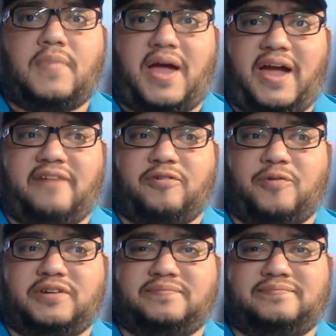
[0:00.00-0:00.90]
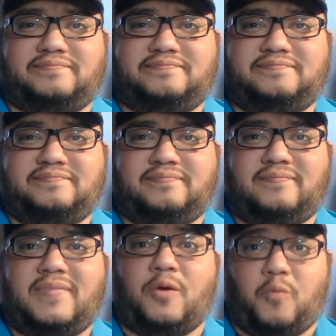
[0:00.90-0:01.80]
Hi, everyone,
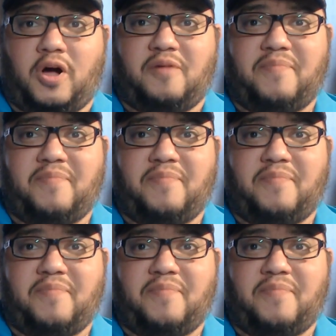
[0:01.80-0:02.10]
and welcome